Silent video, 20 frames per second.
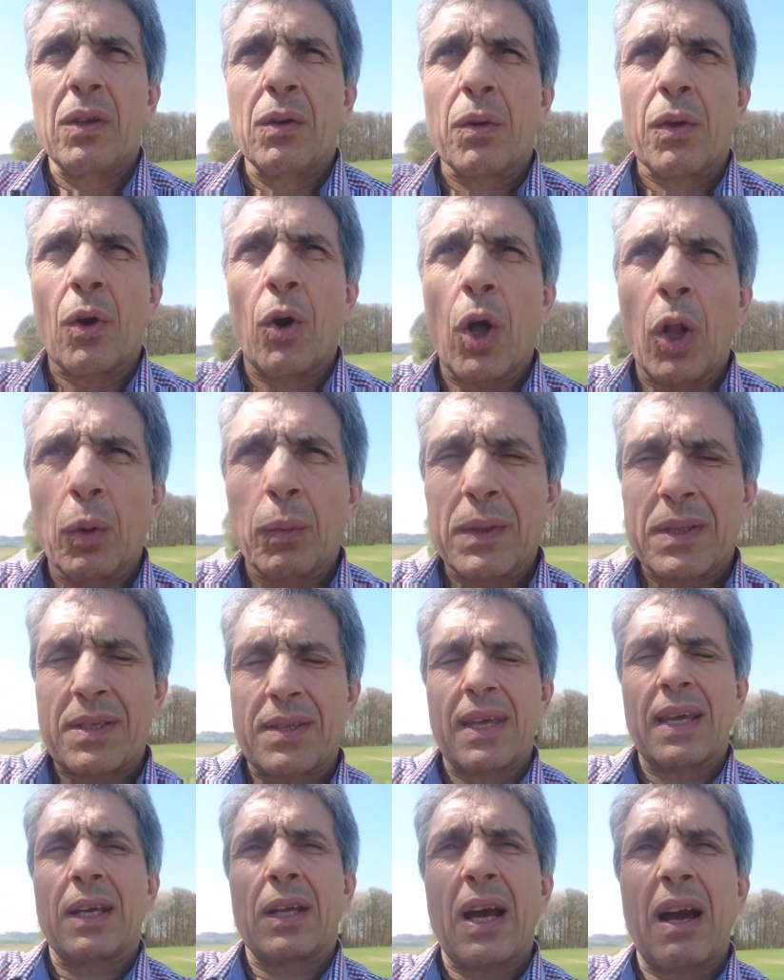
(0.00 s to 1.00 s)
you
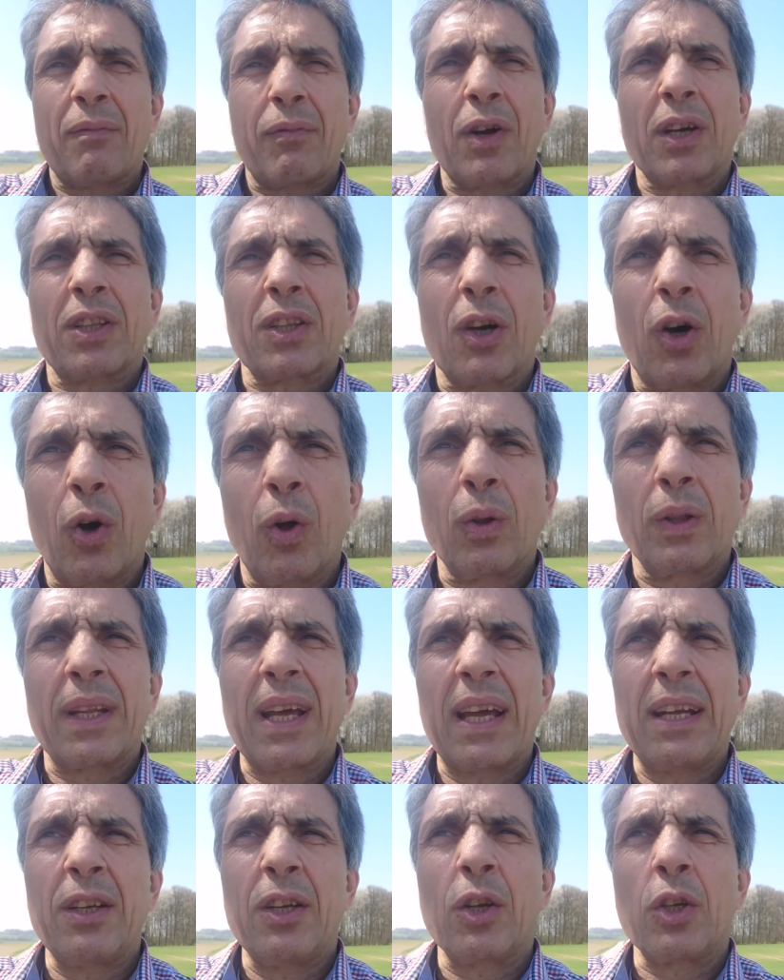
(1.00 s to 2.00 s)
always think I've got the whole
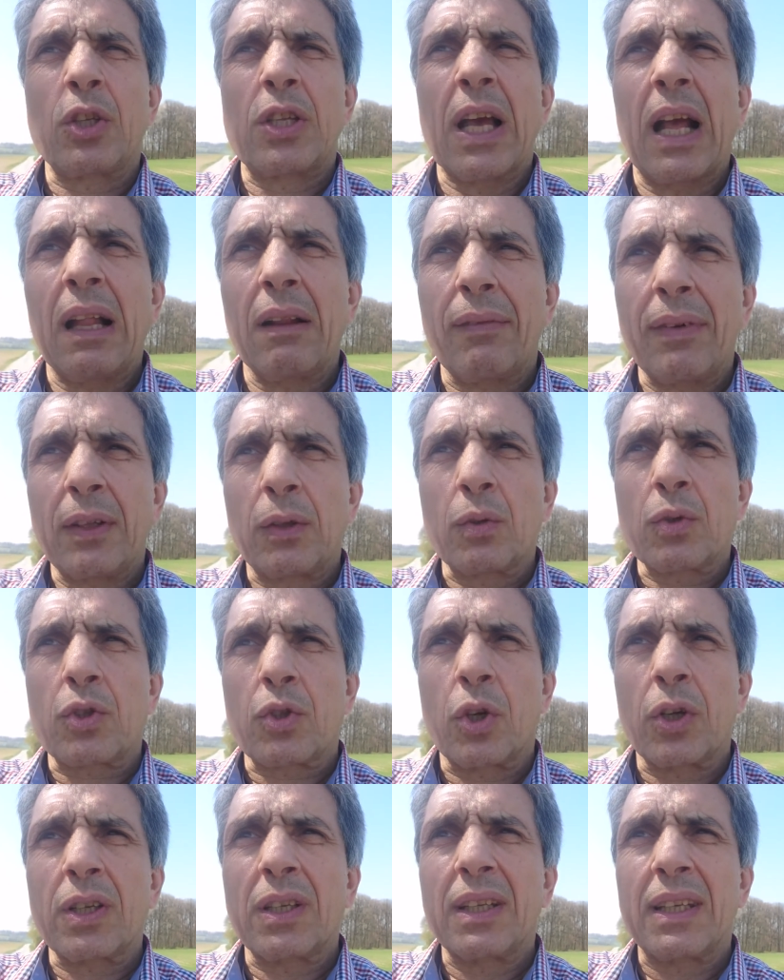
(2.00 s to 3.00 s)
day, and you delve into
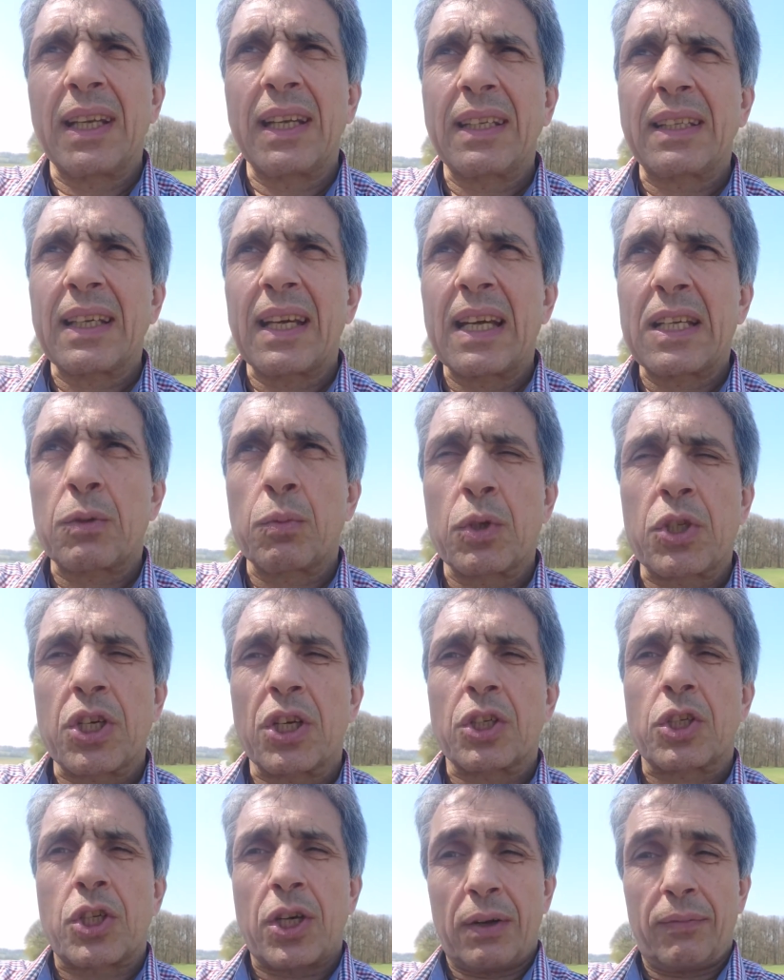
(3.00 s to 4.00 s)
certain details
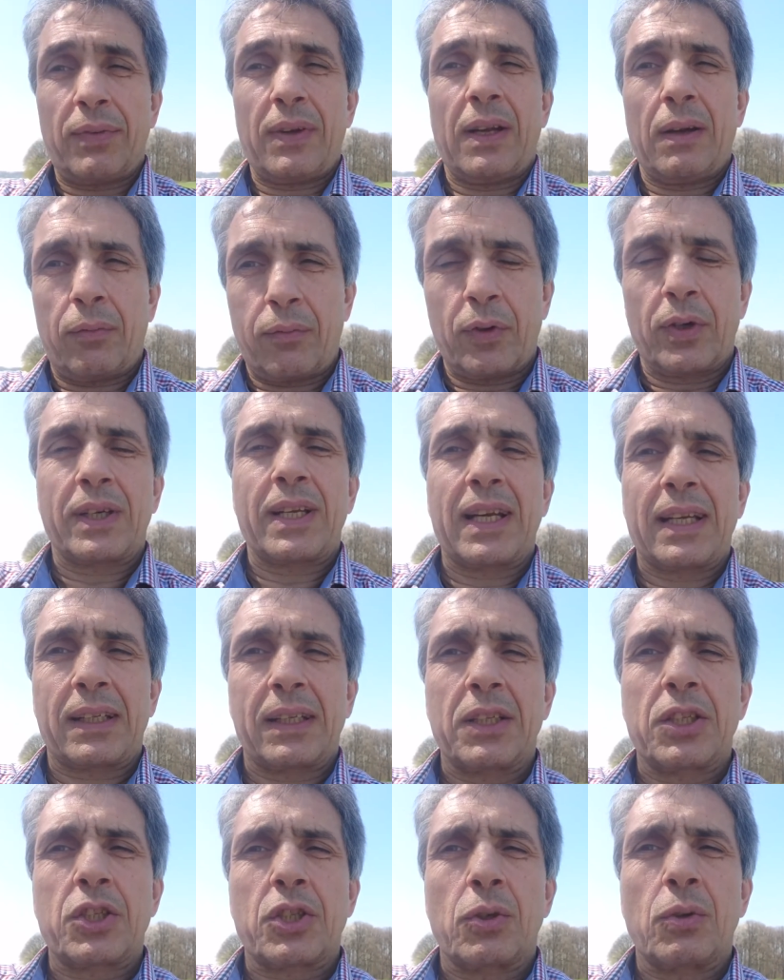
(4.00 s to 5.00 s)
which are trivial for
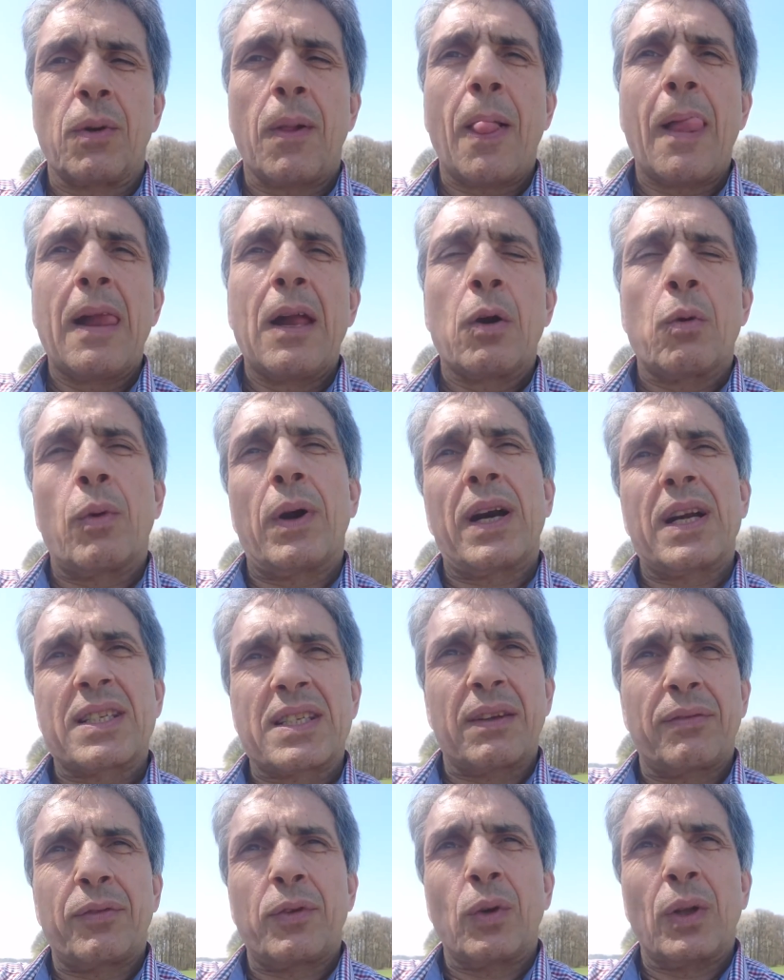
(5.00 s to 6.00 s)
that issue.
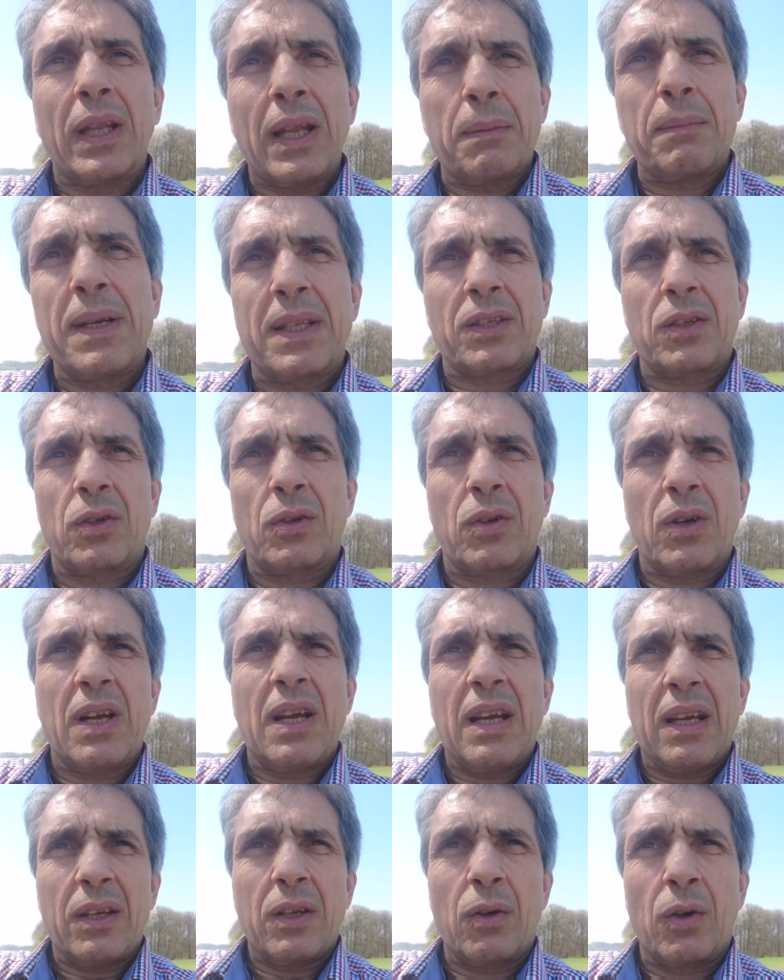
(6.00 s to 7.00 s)
Whereas if you limit your
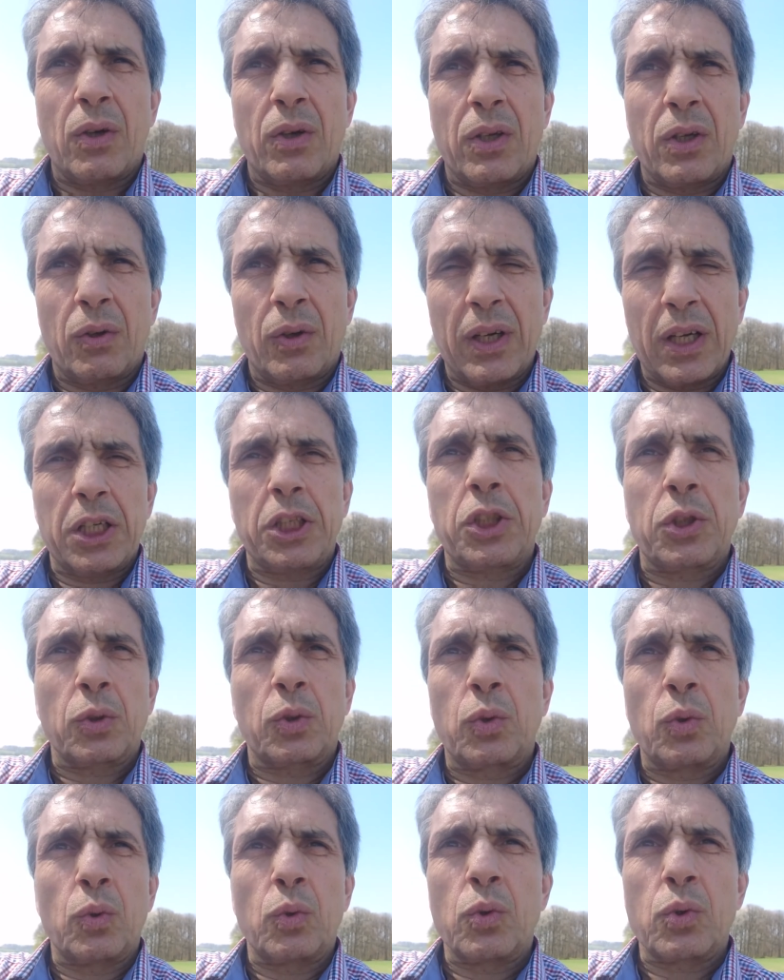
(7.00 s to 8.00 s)
your your
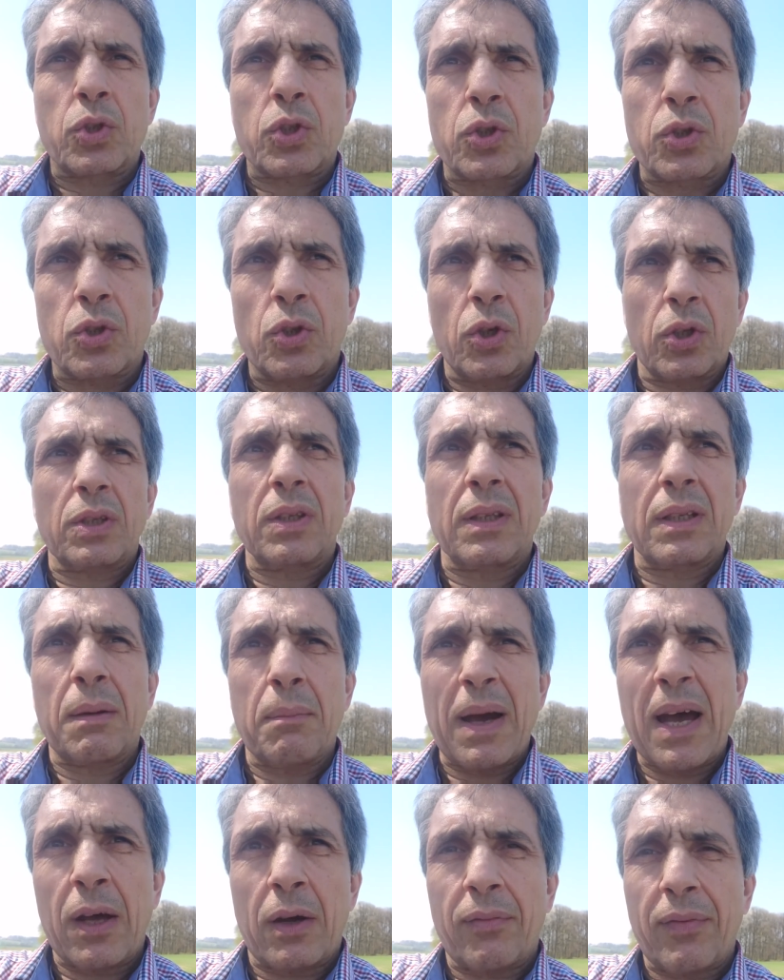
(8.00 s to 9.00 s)
issue to a certain
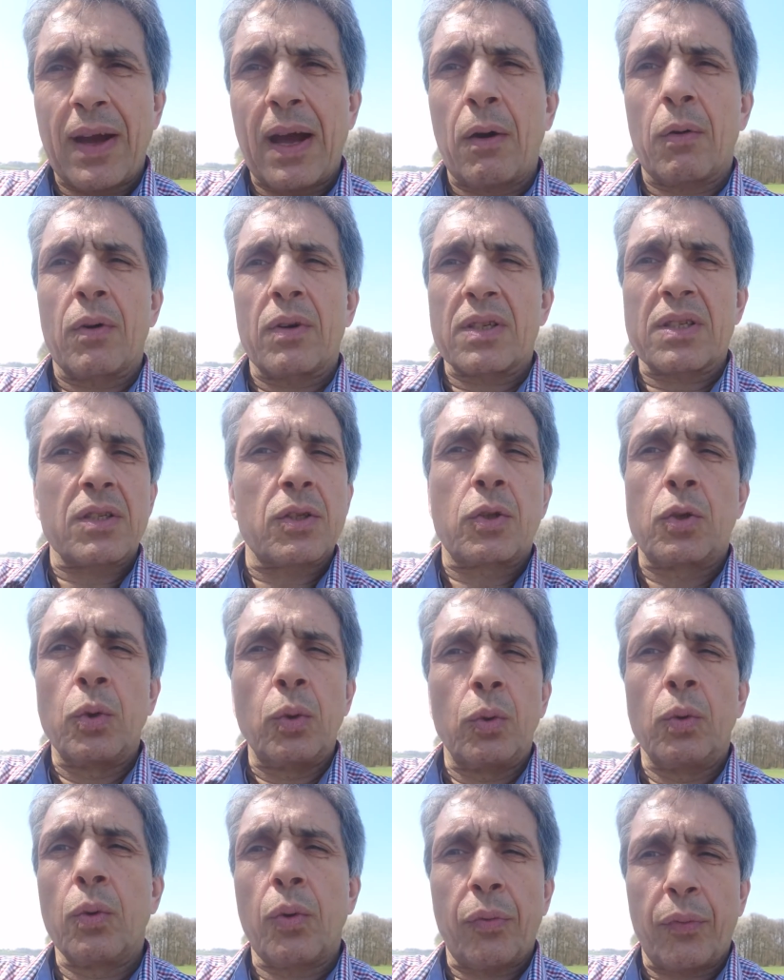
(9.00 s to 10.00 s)
amount of hours,
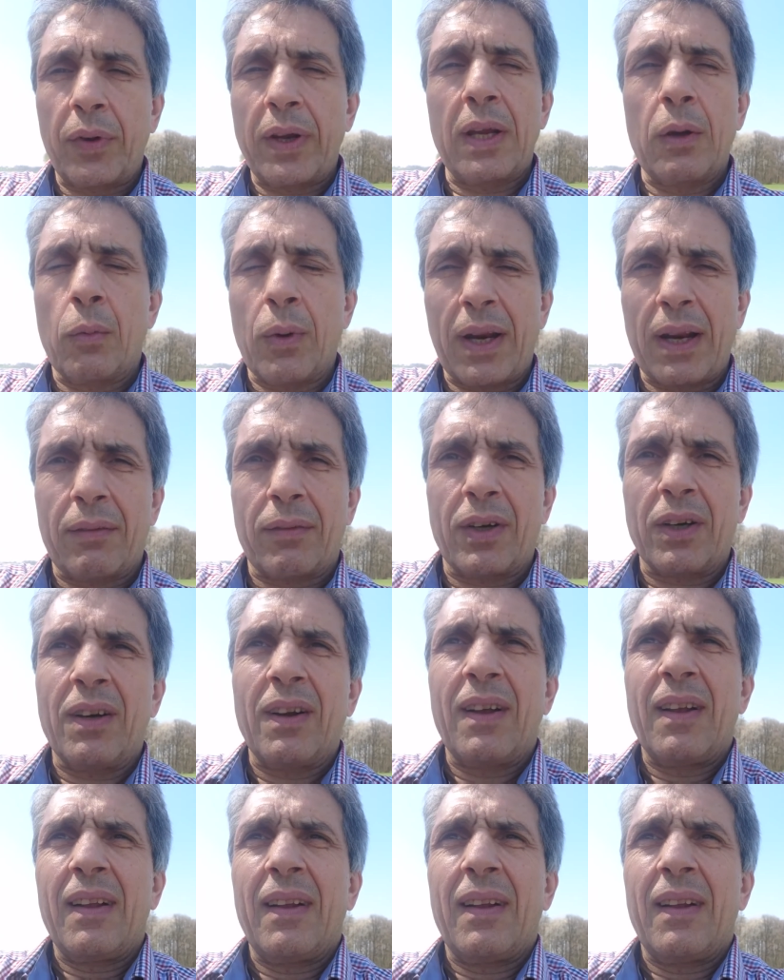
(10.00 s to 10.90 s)
two, three, whatever,